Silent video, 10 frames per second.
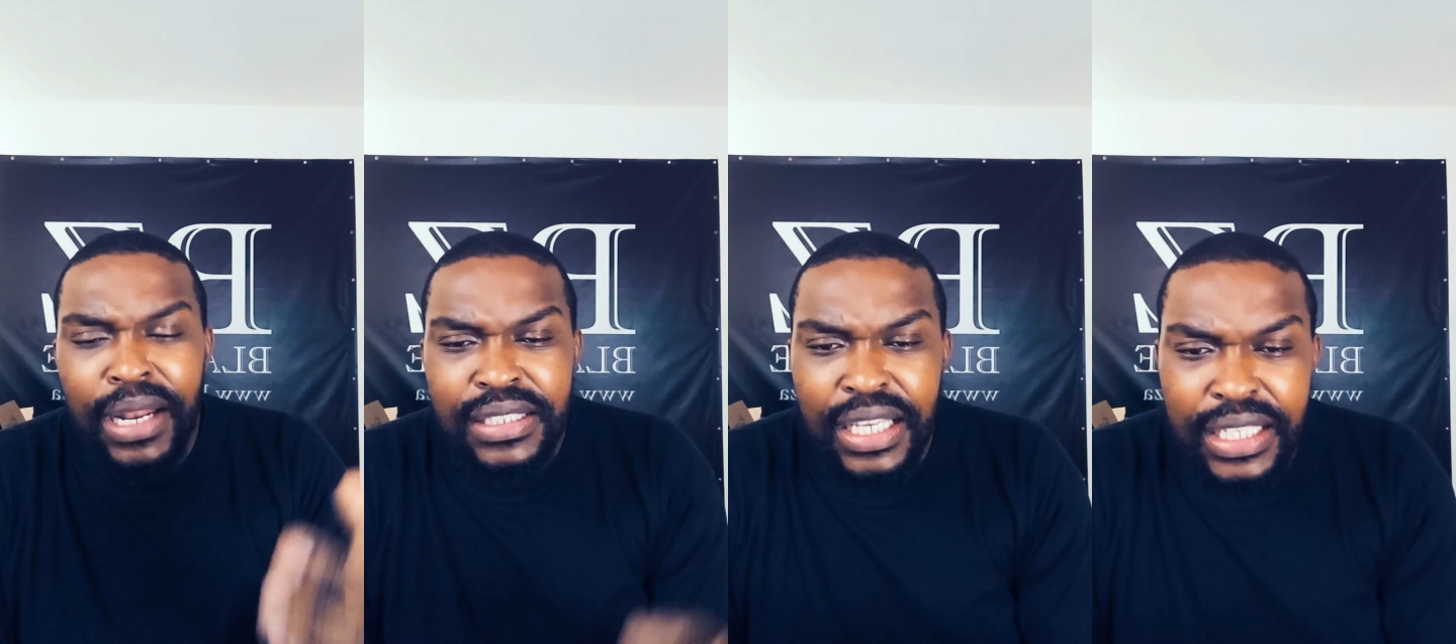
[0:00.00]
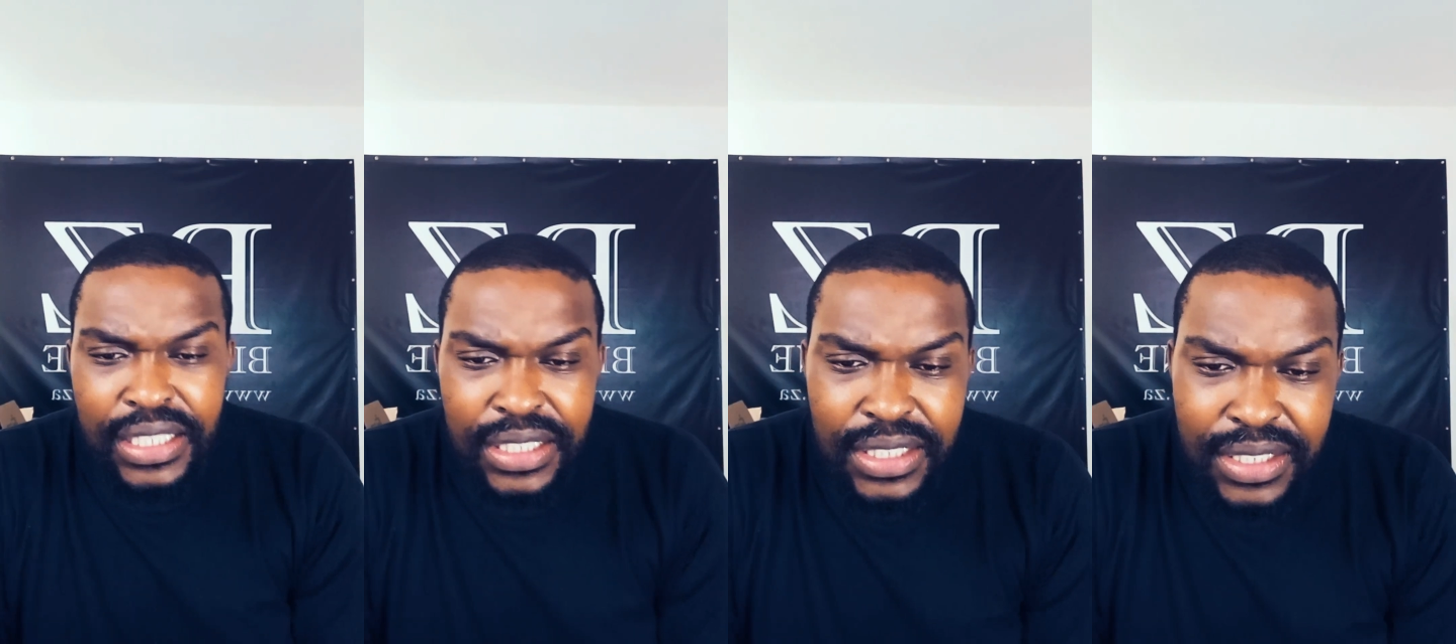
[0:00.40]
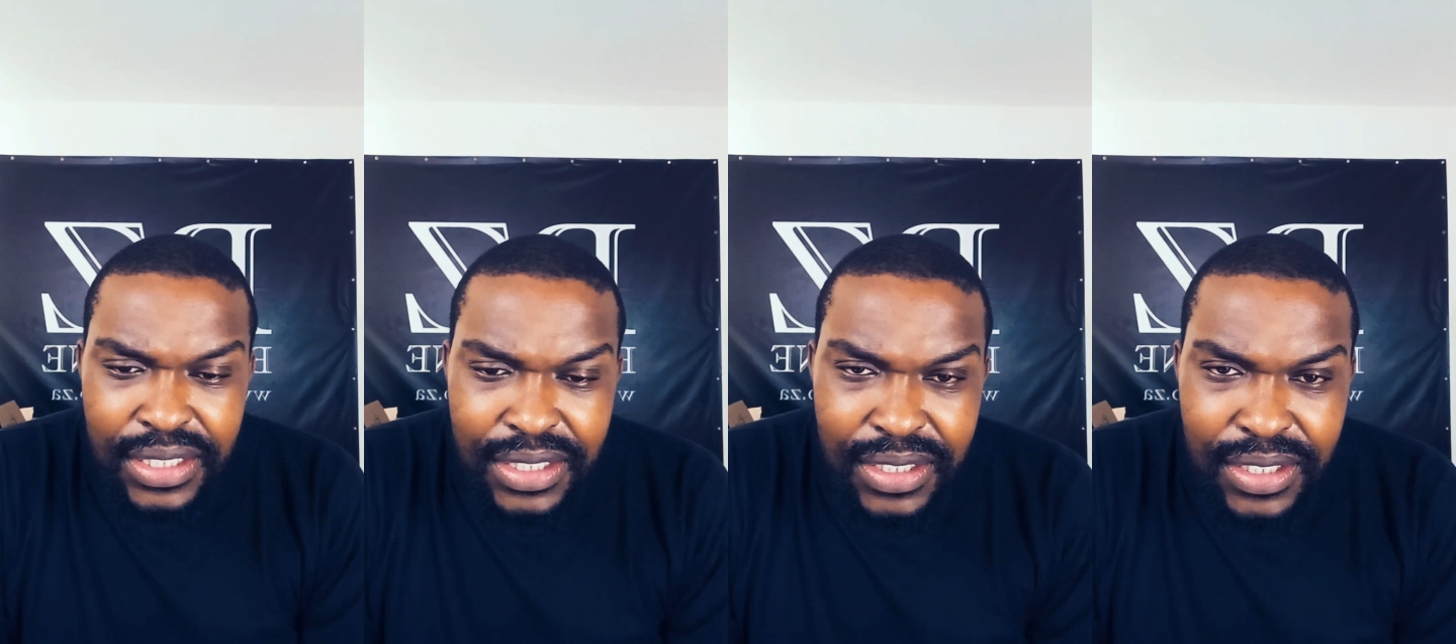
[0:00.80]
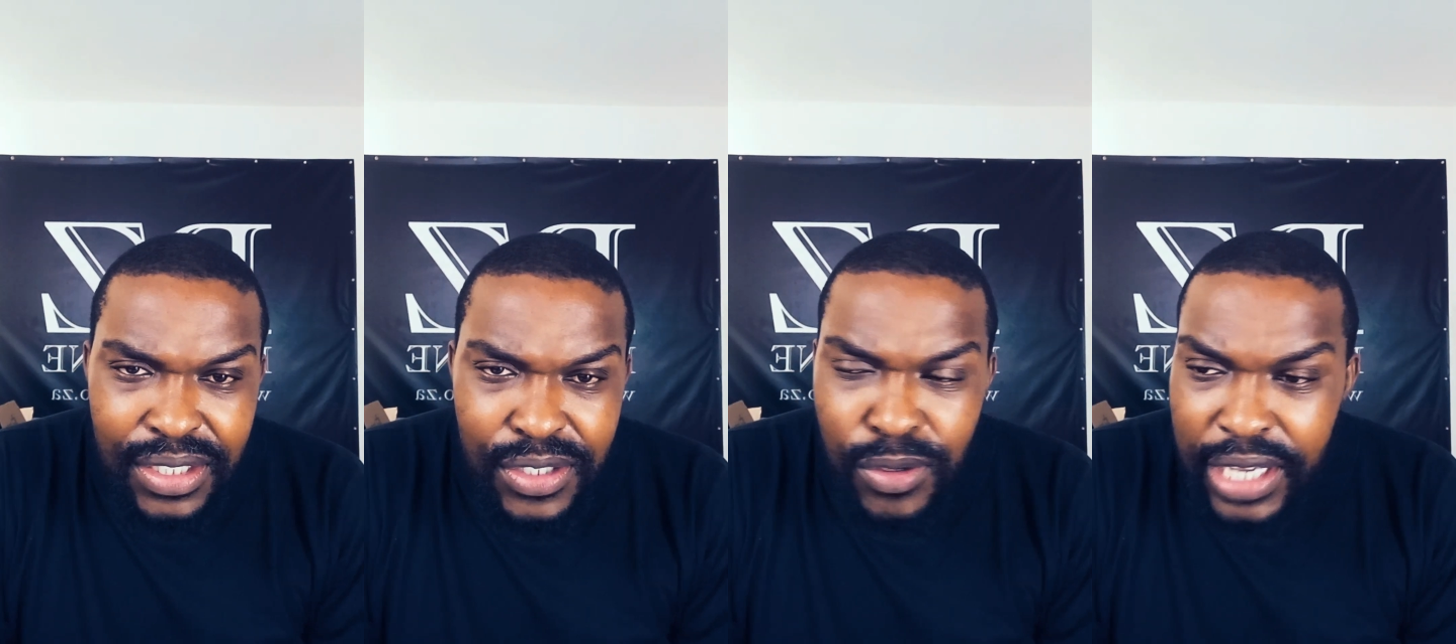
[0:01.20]
a.
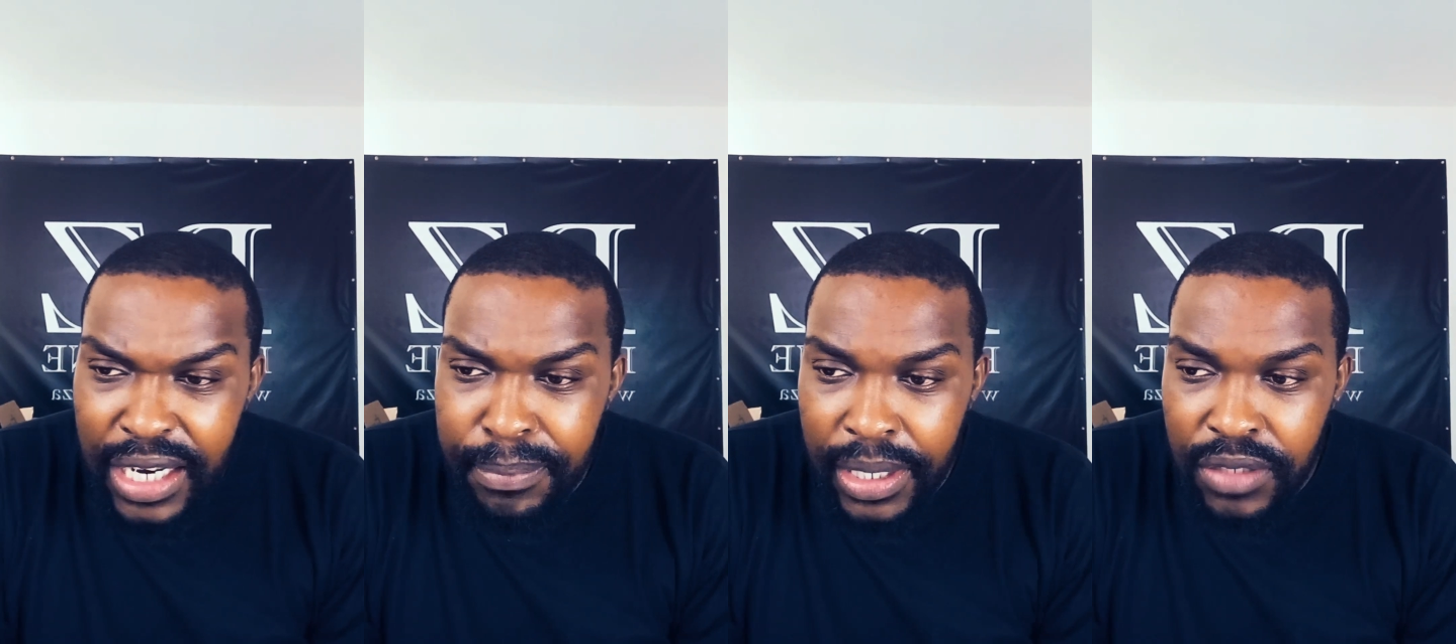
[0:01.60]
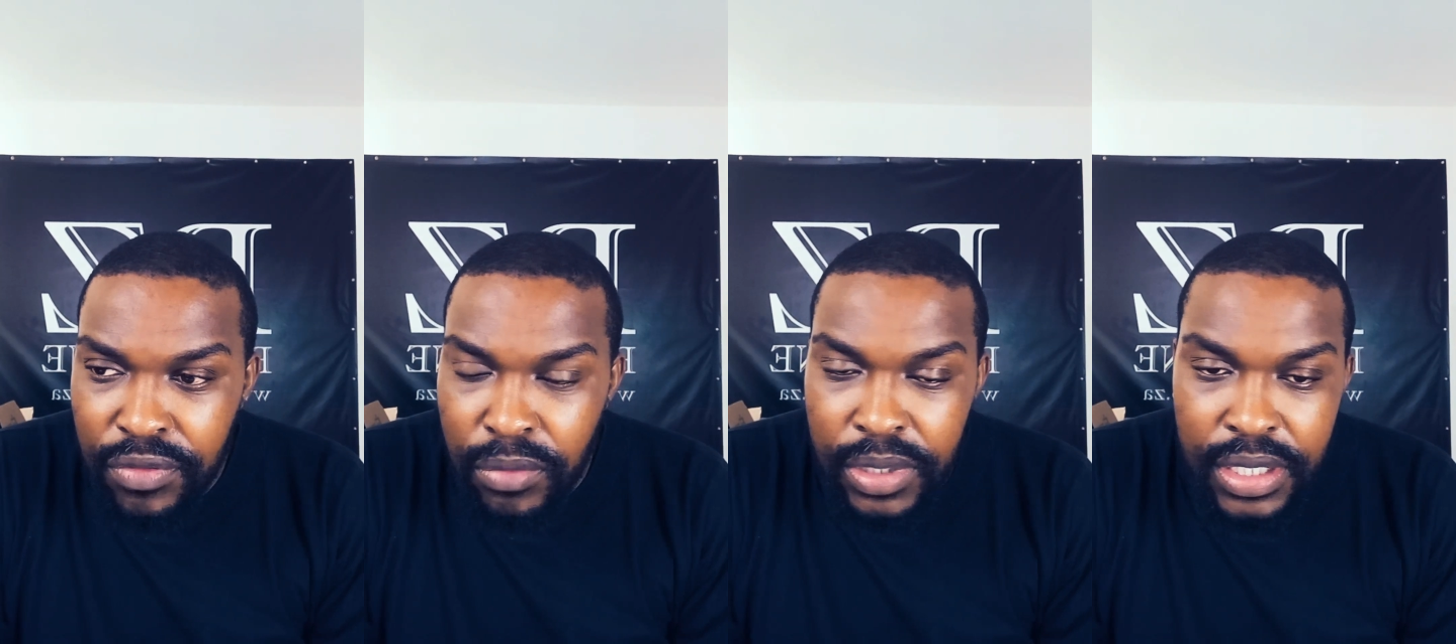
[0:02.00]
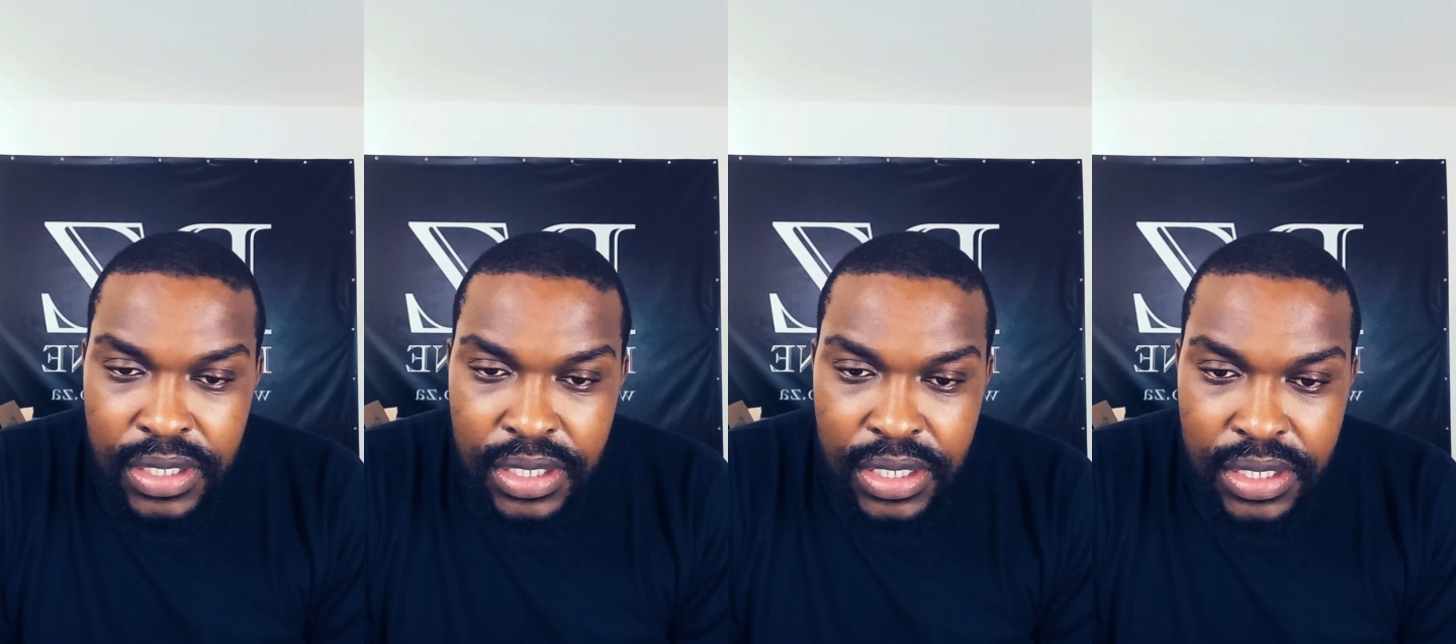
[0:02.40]
So getting married for me, it's